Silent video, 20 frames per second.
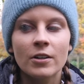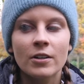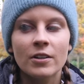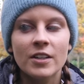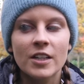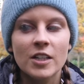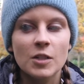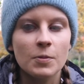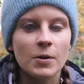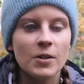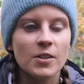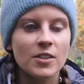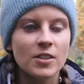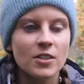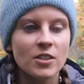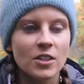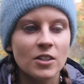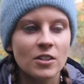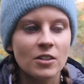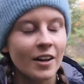this
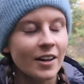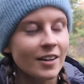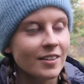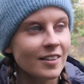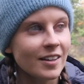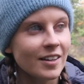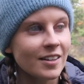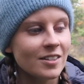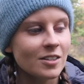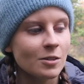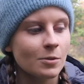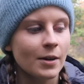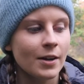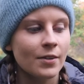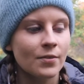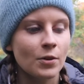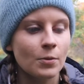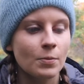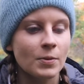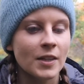person didn't like this or
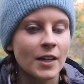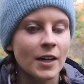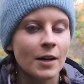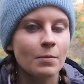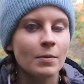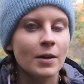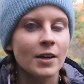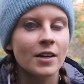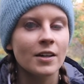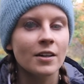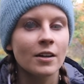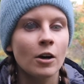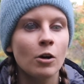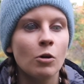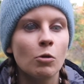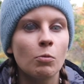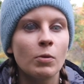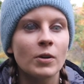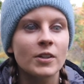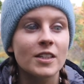whatever, but then I'm like,
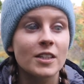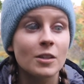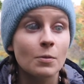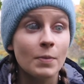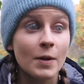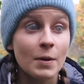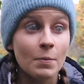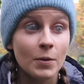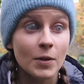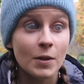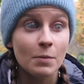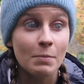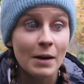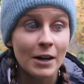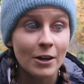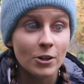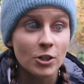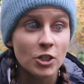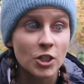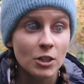oh, well, did the people that
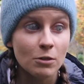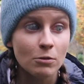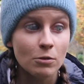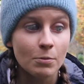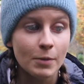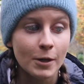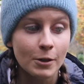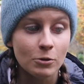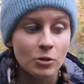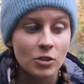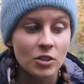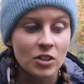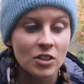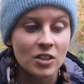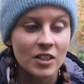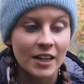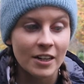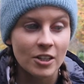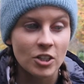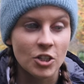matter to you the most
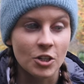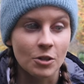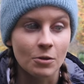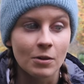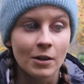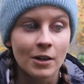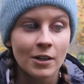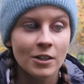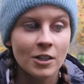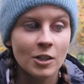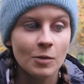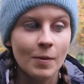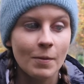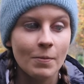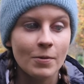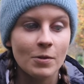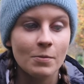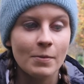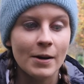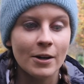text you? Did the
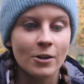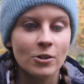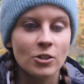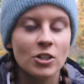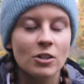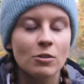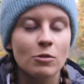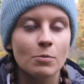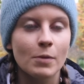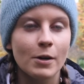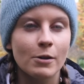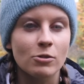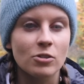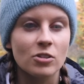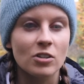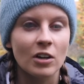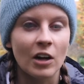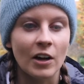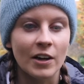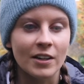people that matter to you the
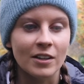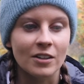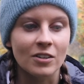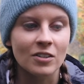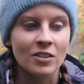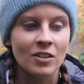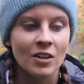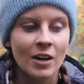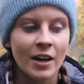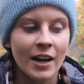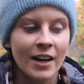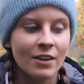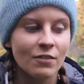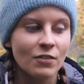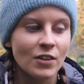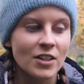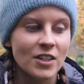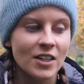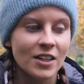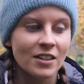most like it? And if
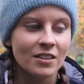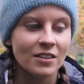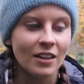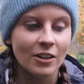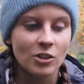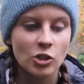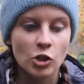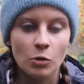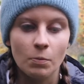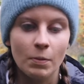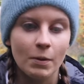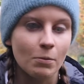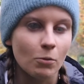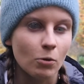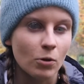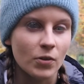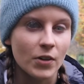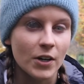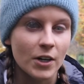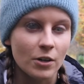they did, that should be
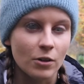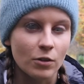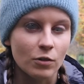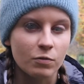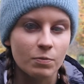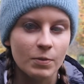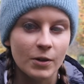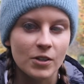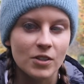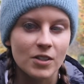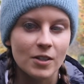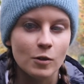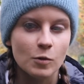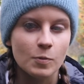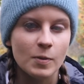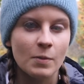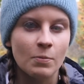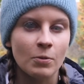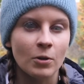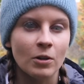more than enough, because those
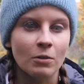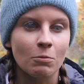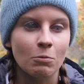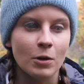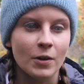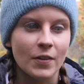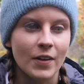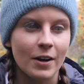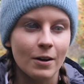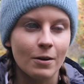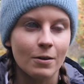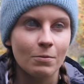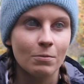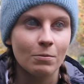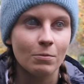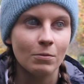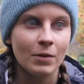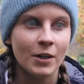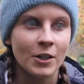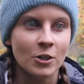people were there
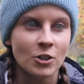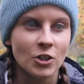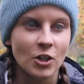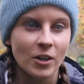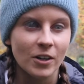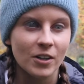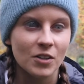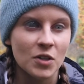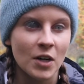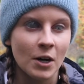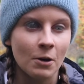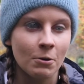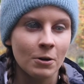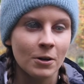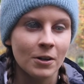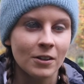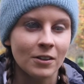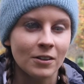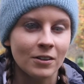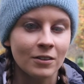in your darkest hour
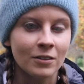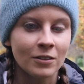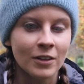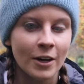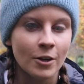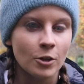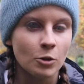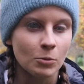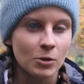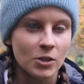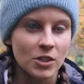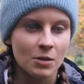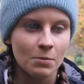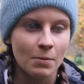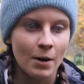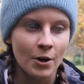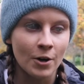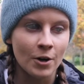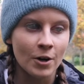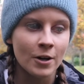and they're the ones that
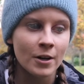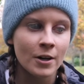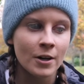matter.